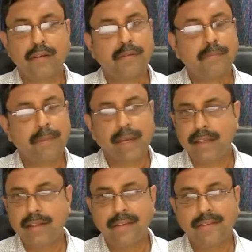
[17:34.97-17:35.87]
by
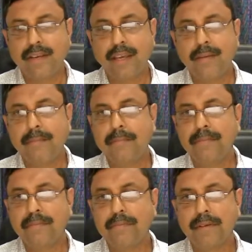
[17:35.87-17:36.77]
this time,
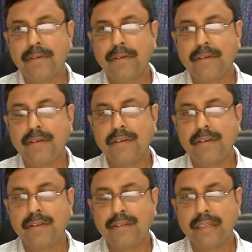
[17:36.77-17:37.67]

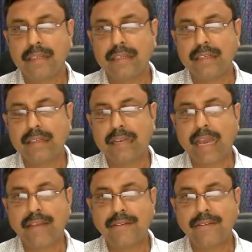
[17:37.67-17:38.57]
the
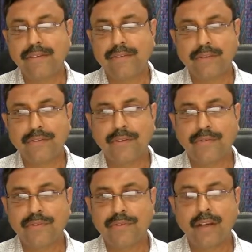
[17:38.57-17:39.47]
license of the
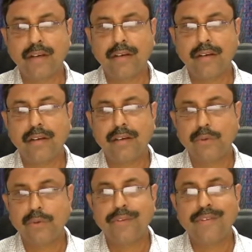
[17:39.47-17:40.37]
software
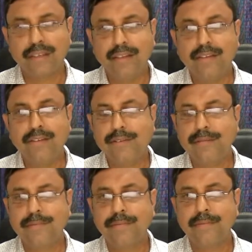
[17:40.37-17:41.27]
would cease.
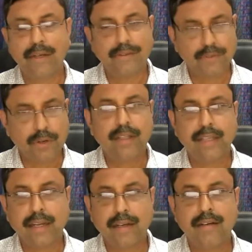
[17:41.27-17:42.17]
It's not
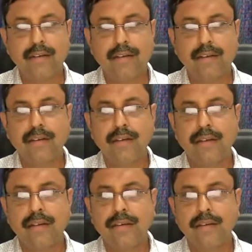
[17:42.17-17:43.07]
that.
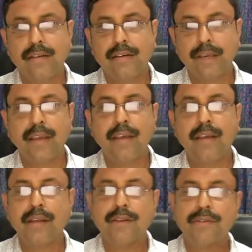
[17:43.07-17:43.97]
Okay,
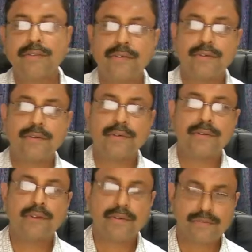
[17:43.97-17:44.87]
so
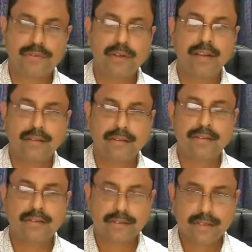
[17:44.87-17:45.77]
software is
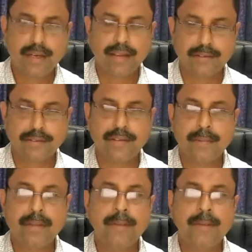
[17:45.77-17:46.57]
still accessible,